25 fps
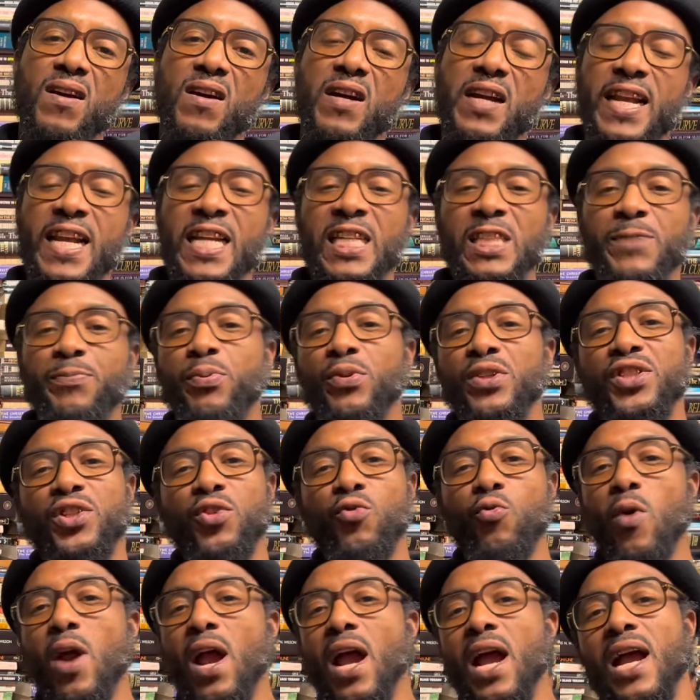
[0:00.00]
It's
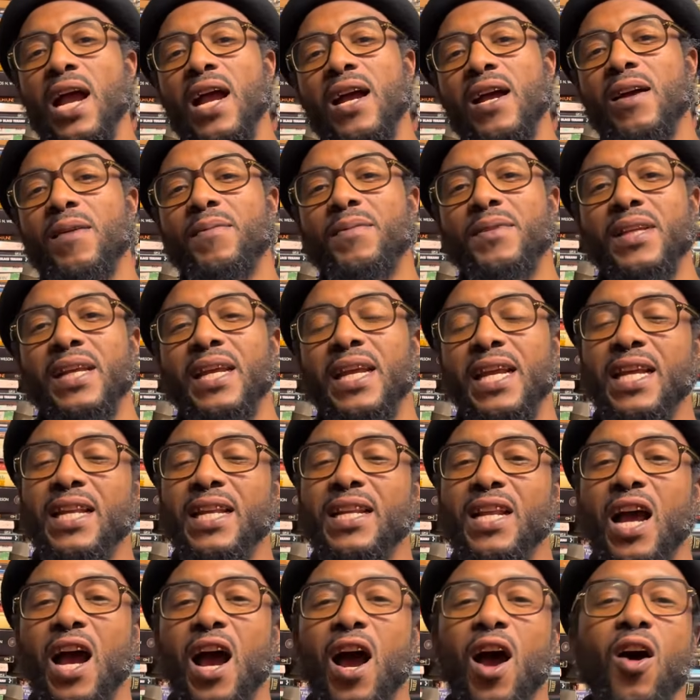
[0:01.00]
prescribed in
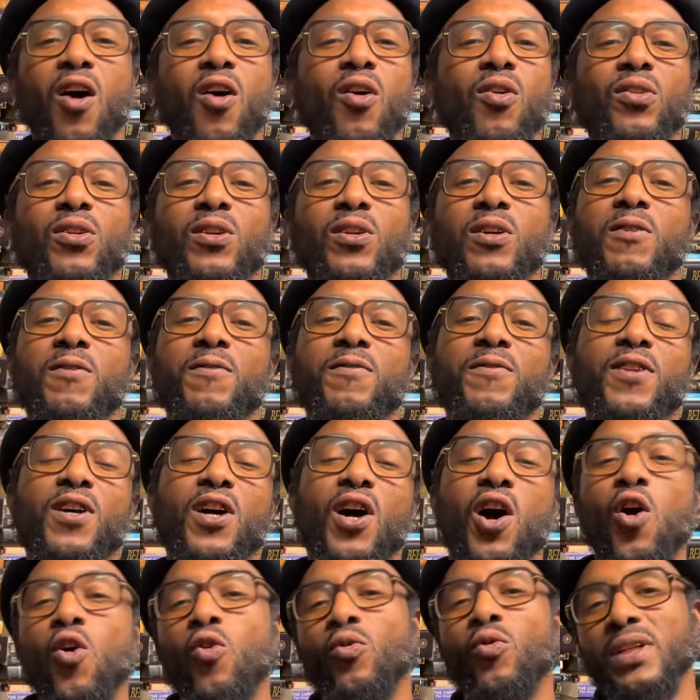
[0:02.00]
all of the
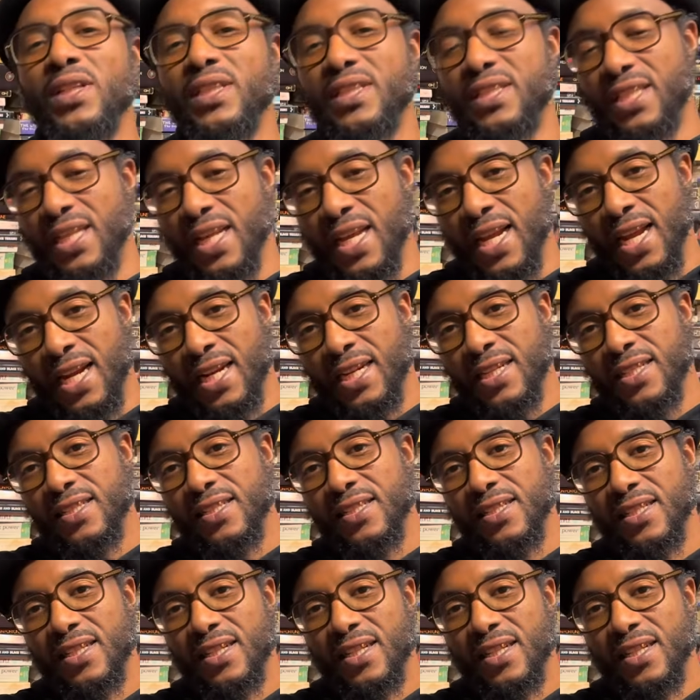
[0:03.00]
holy texts,